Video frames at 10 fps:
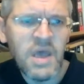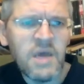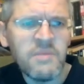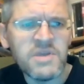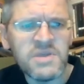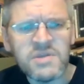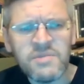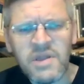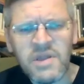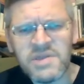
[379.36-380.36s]
Mr.
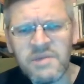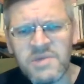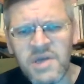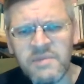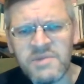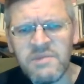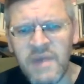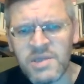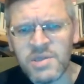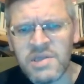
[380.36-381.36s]
Smith sometimes
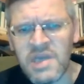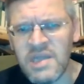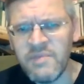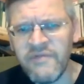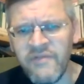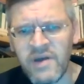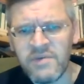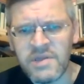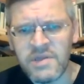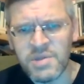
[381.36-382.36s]
imagined he'd be found
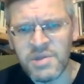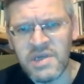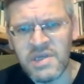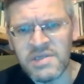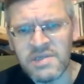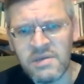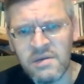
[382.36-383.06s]
in the trees,